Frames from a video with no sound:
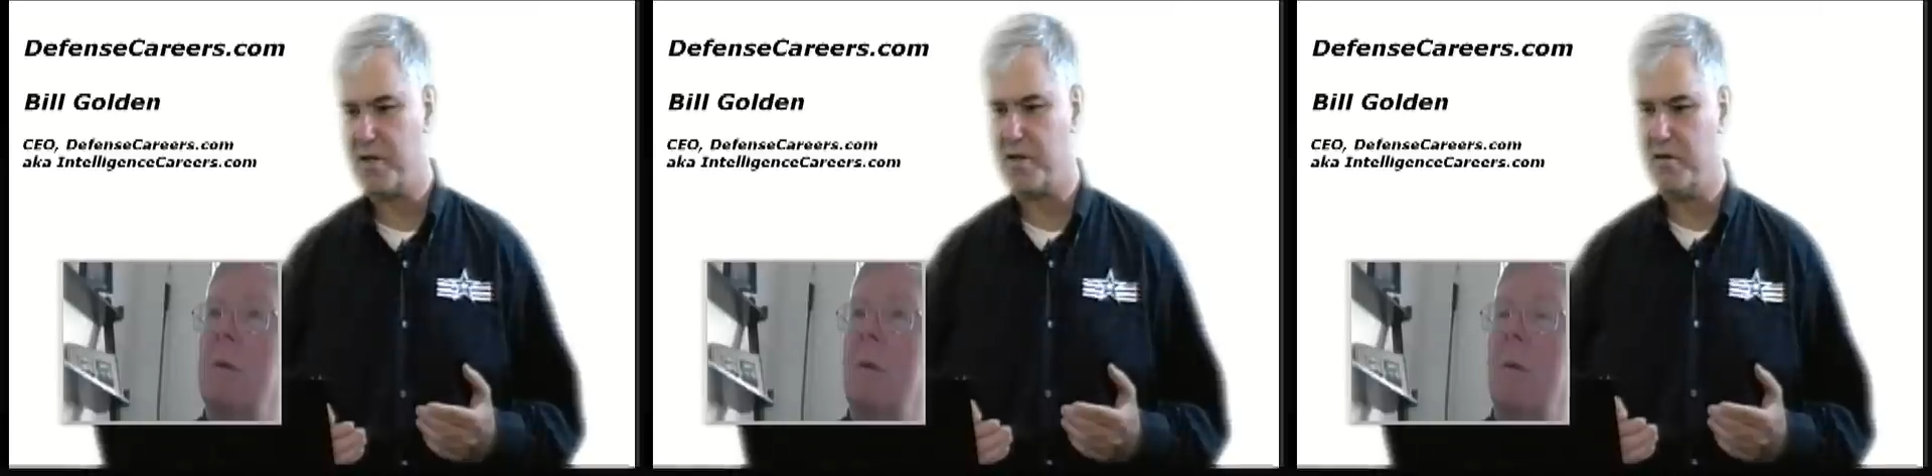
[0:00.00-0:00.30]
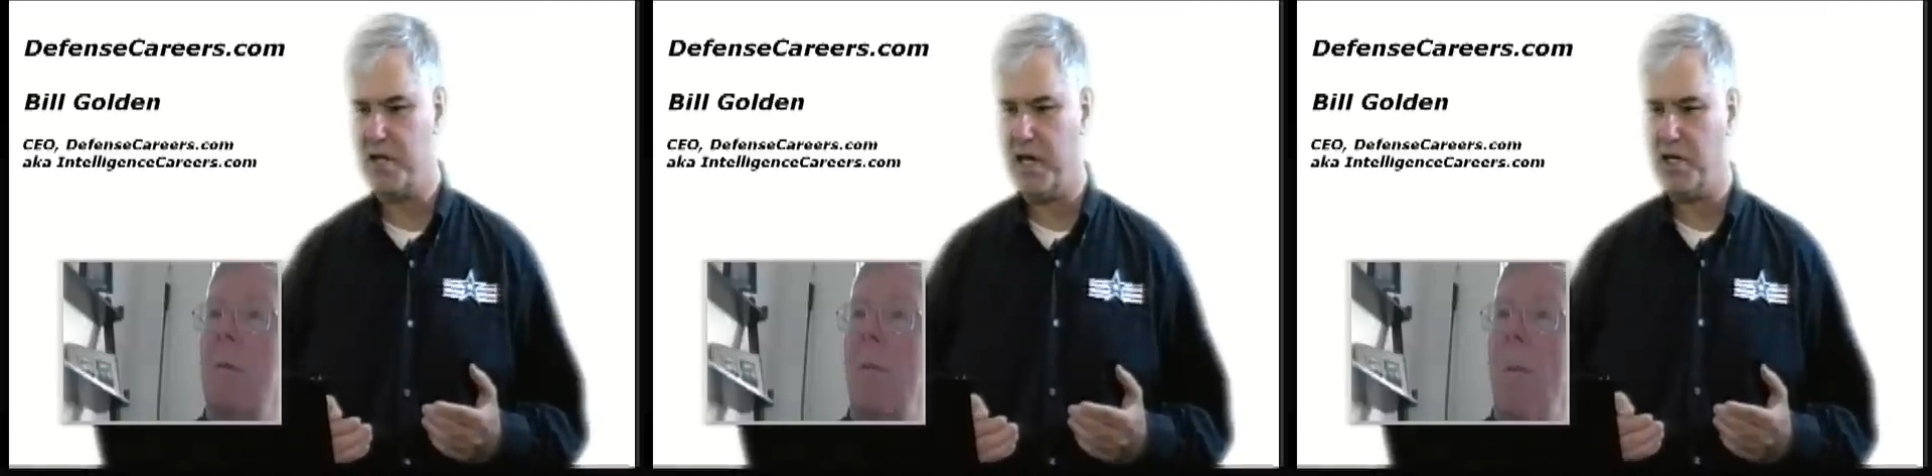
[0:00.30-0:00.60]

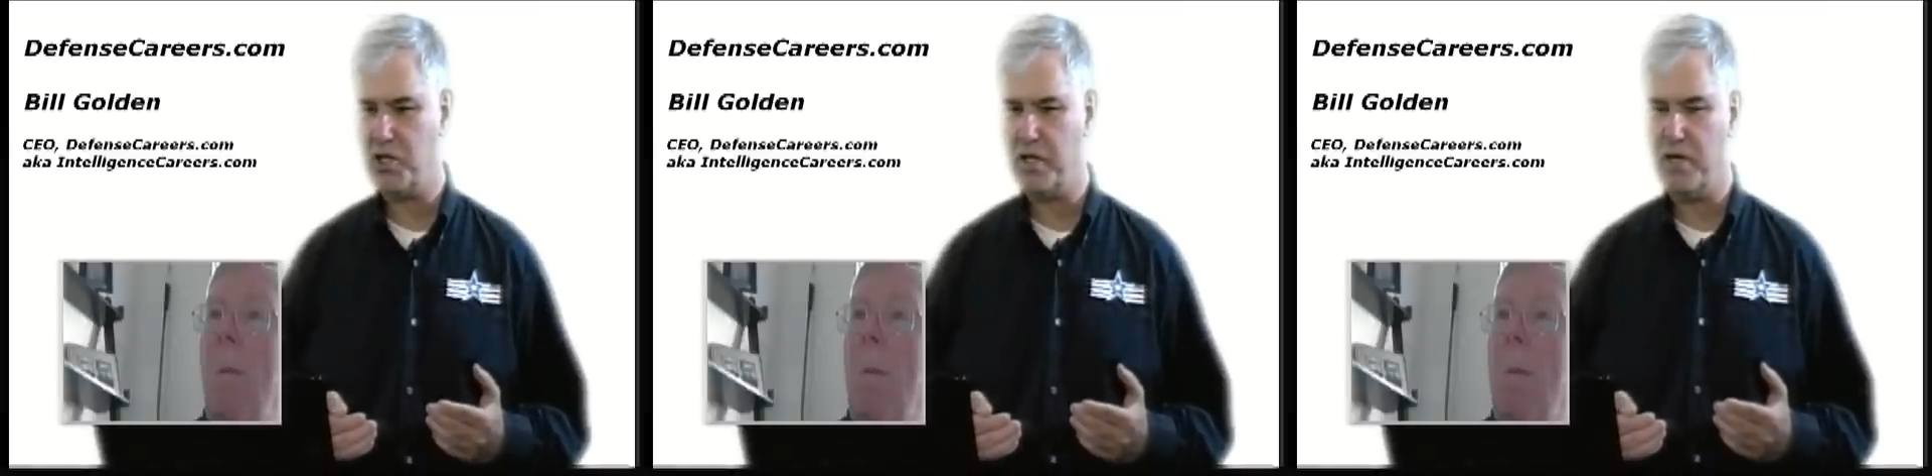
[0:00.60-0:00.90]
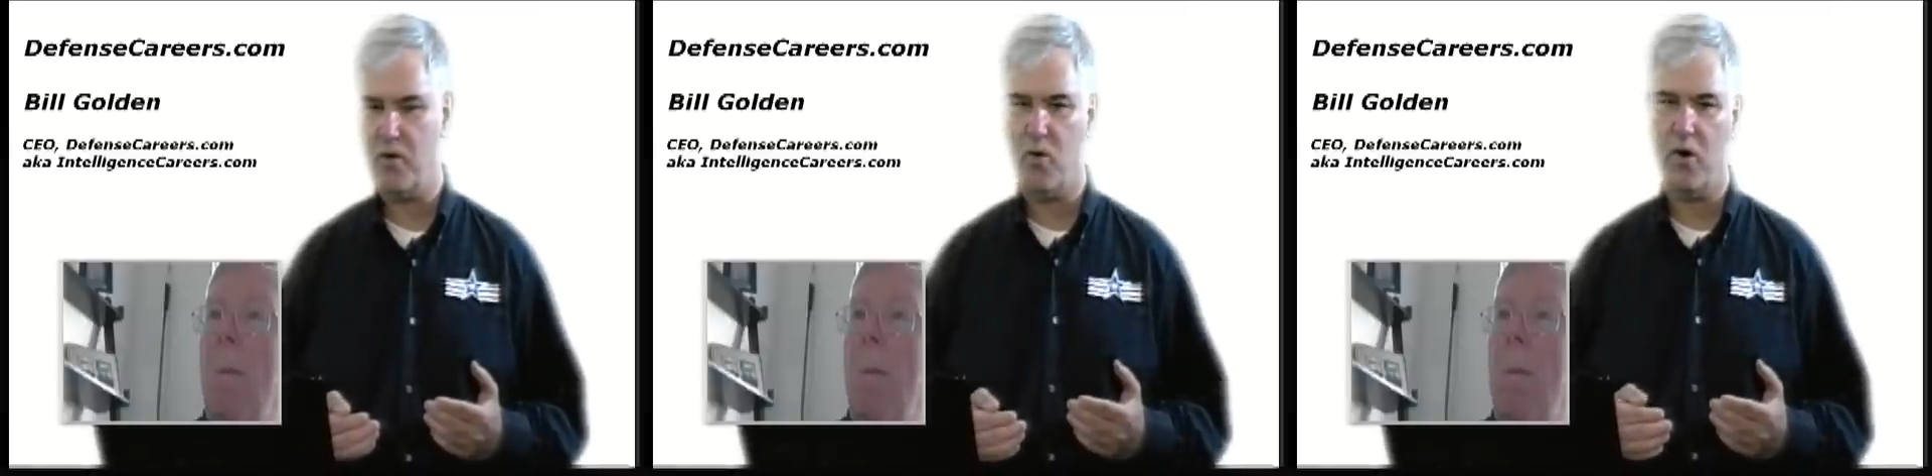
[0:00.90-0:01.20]

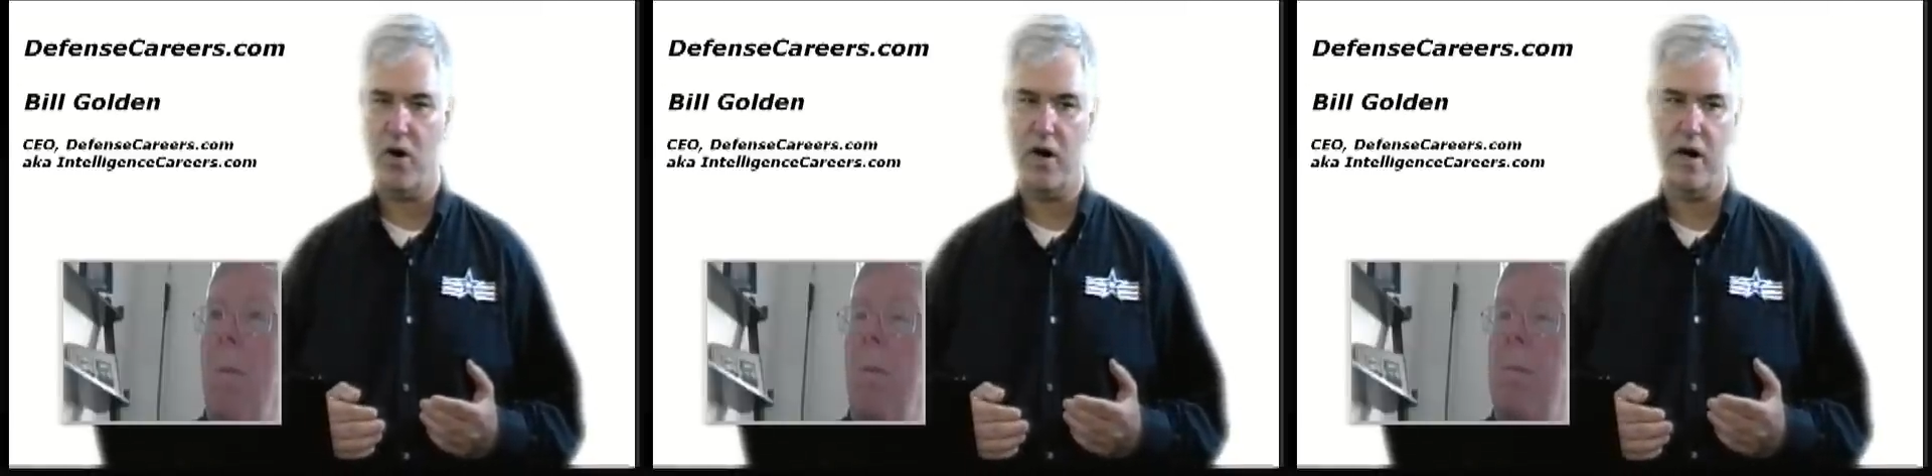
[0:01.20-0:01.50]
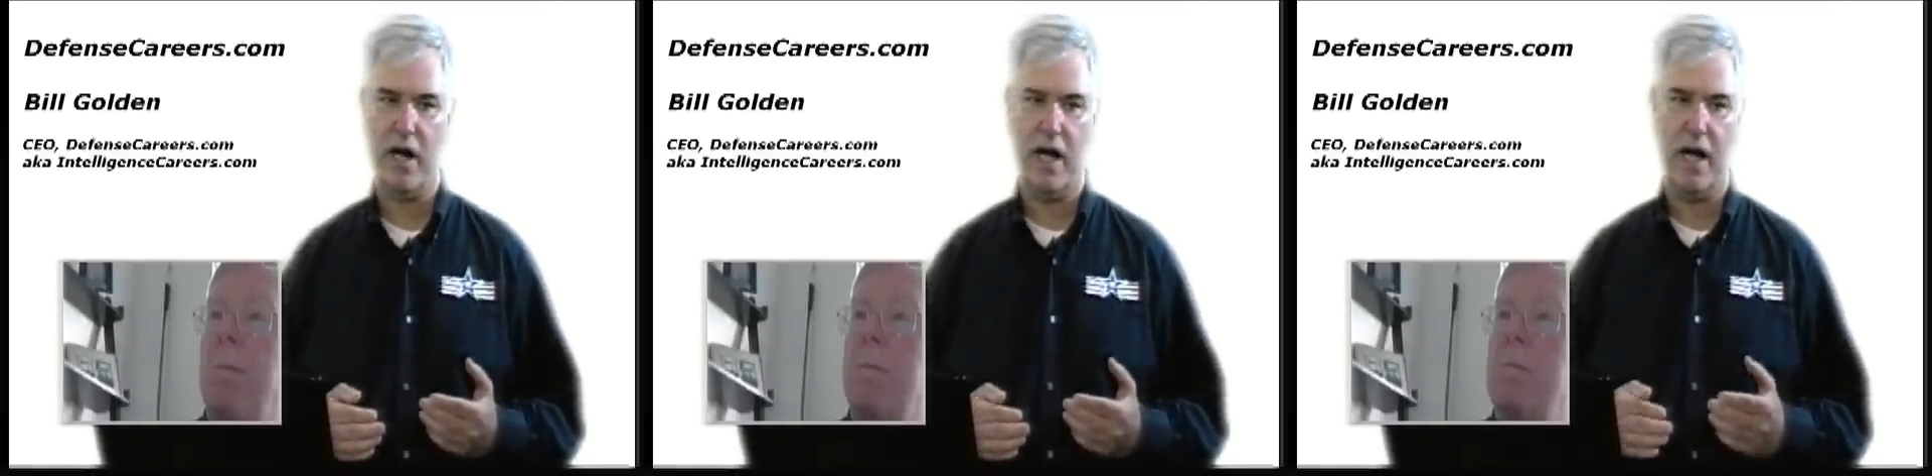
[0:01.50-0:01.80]
Association,
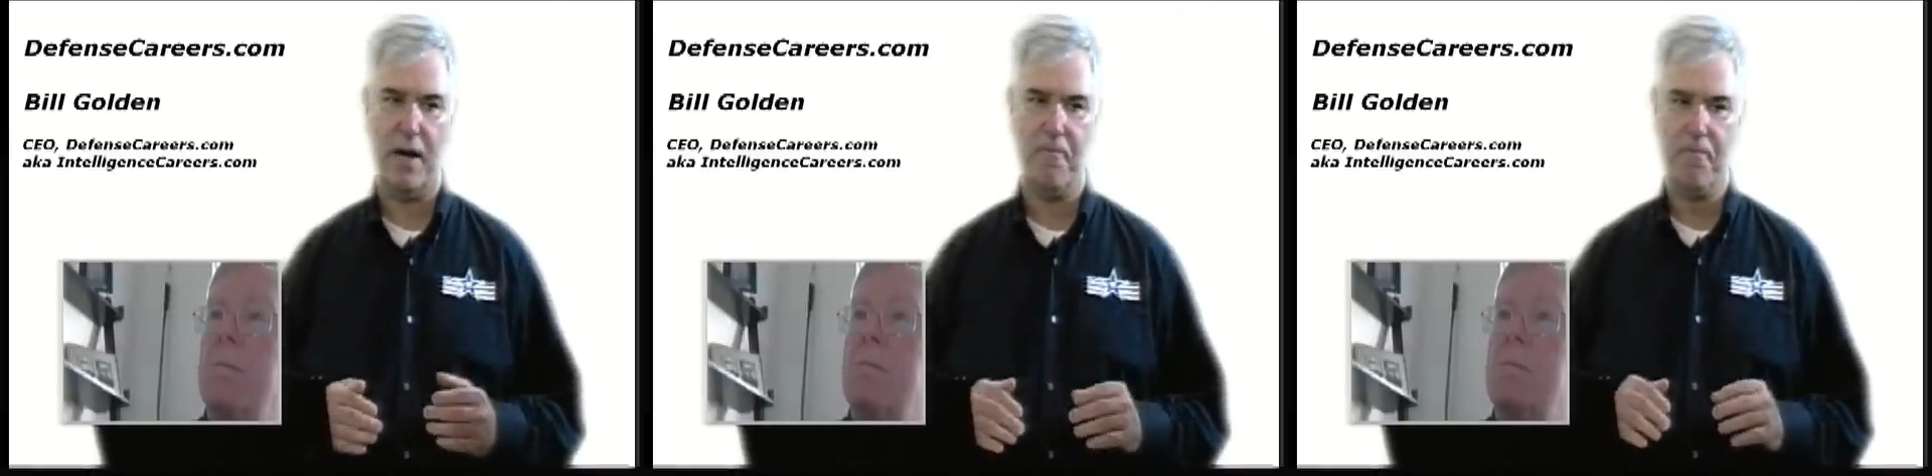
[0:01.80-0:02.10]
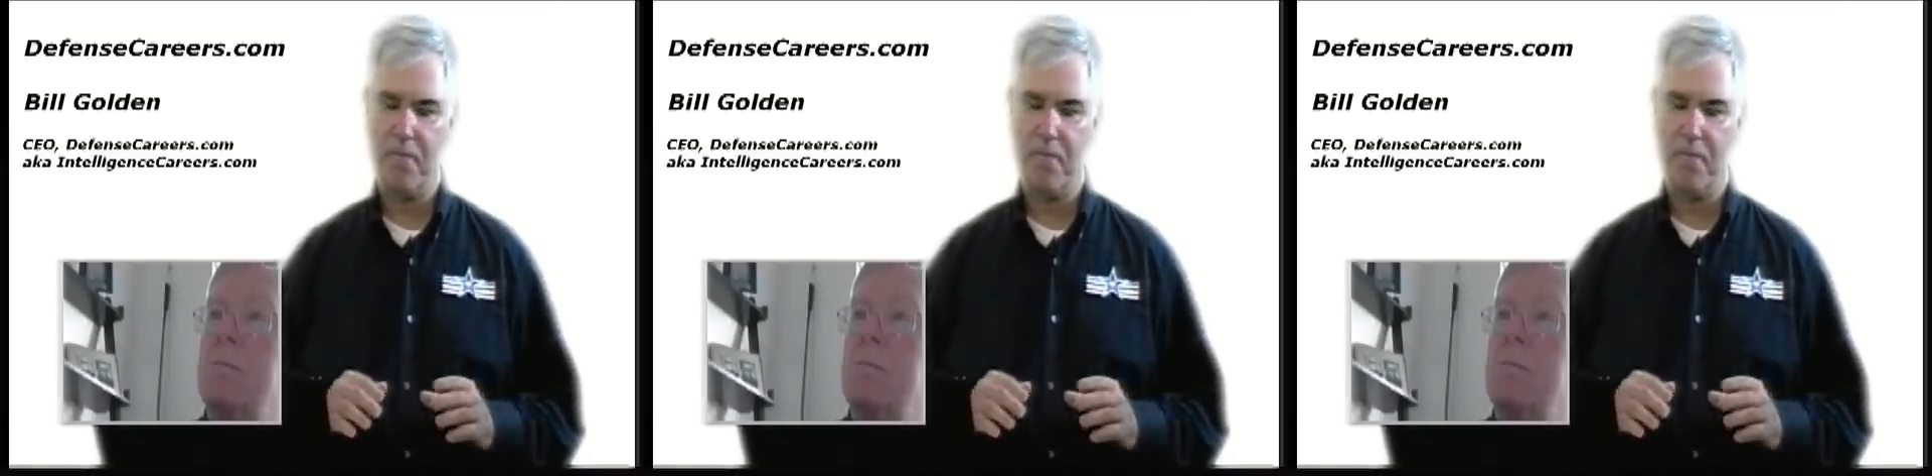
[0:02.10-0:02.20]
or